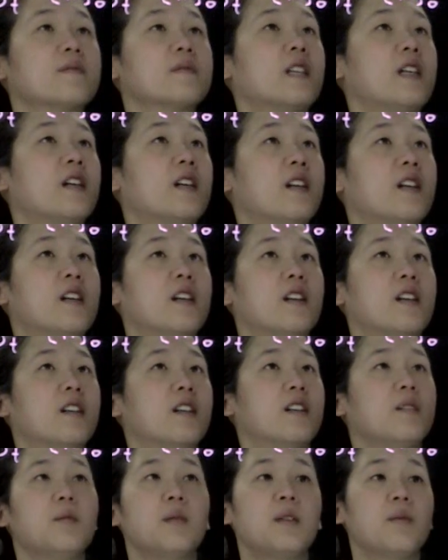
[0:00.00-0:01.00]

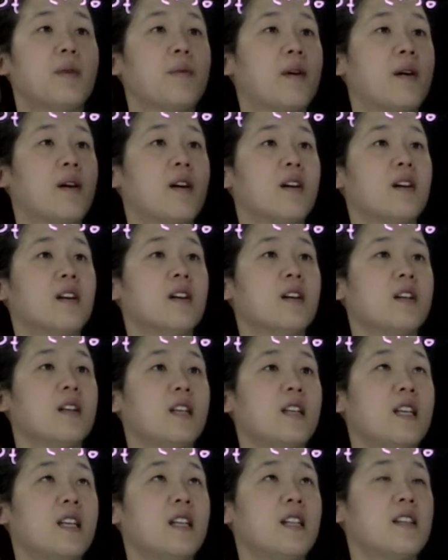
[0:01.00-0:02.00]
Uh, blah, blah, blah,
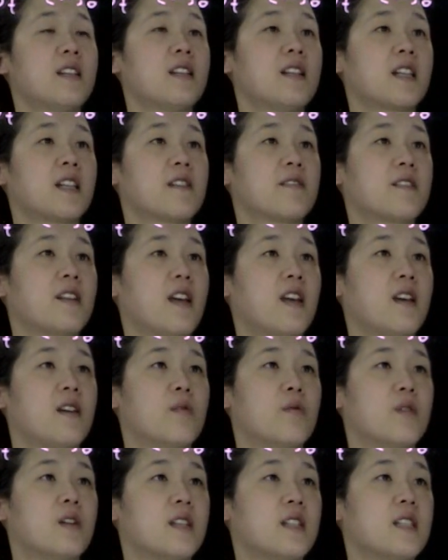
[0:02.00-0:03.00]
e to the negative
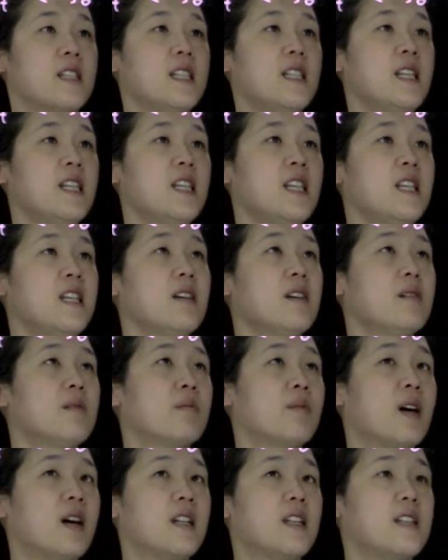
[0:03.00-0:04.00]
k1t
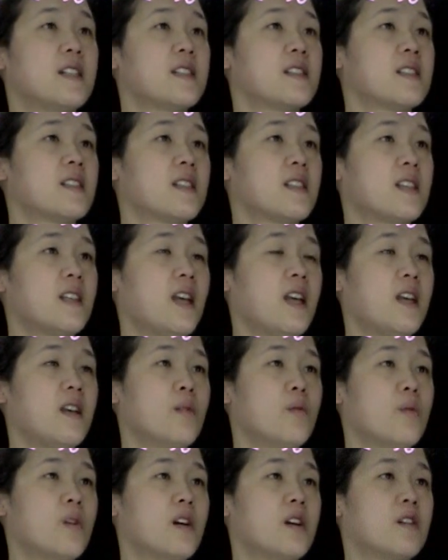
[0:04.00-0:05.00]
minus
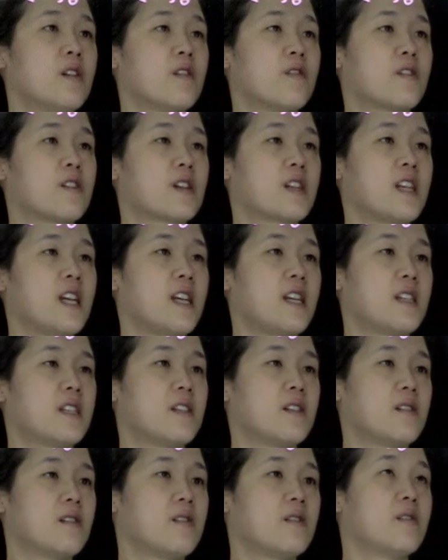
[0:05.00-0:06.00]
k1 over
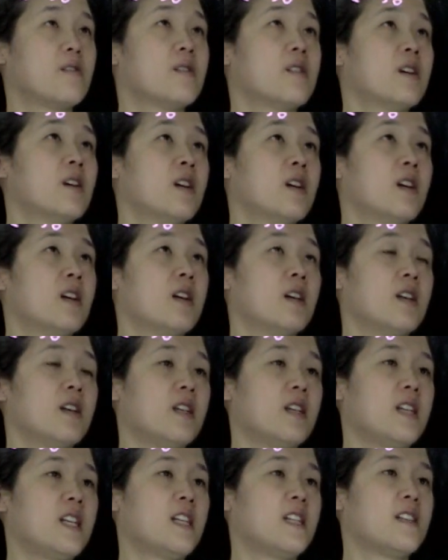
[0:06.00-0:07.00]
k2
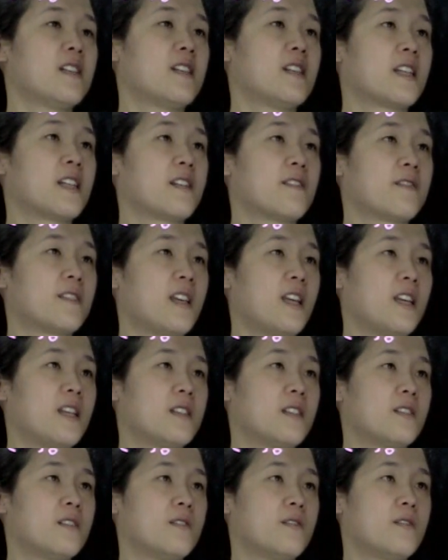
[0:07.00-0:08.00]
e to the negative
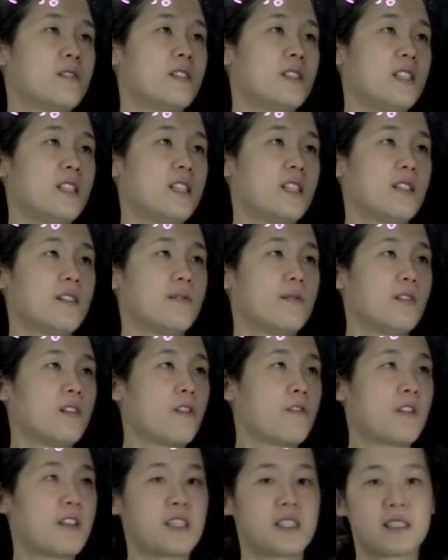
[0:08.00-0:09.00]
k2t.
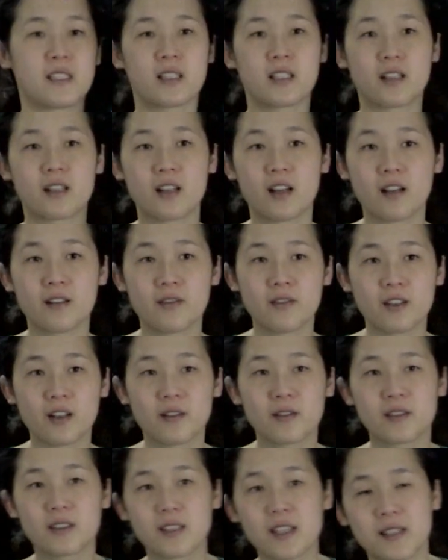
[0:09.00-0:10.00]
Hopefully this isn't cut off. Oh,
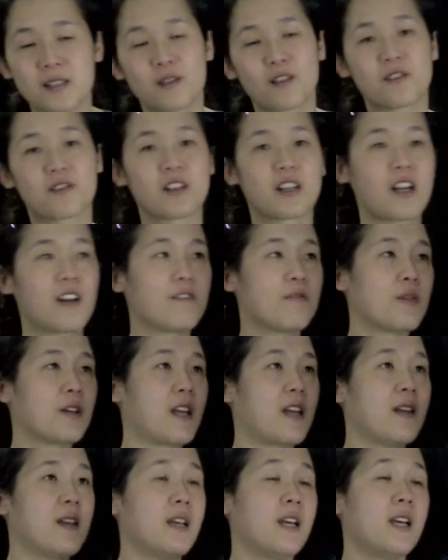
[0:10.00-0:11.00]
it's sort of cut off. Okay.